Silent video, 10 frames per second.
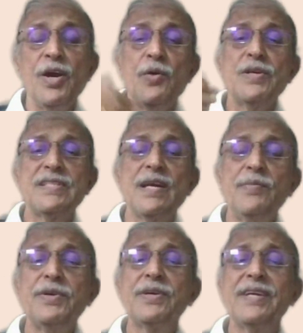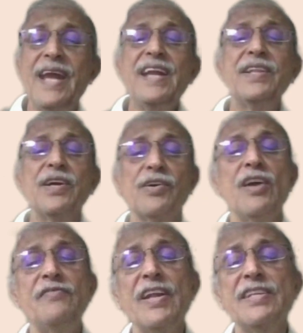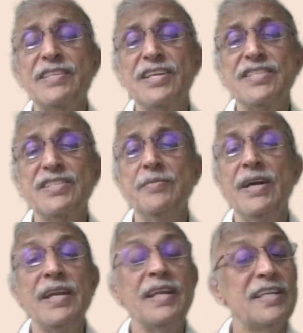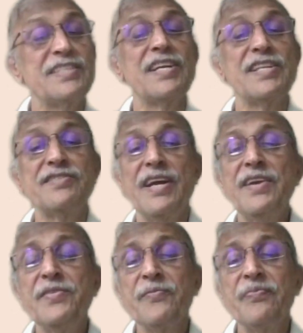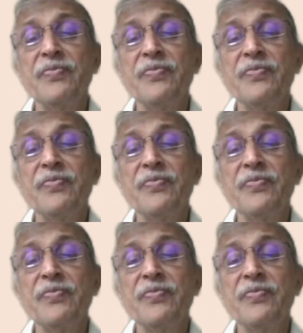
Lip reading: who was able to gain the confidence of the customer in the sense that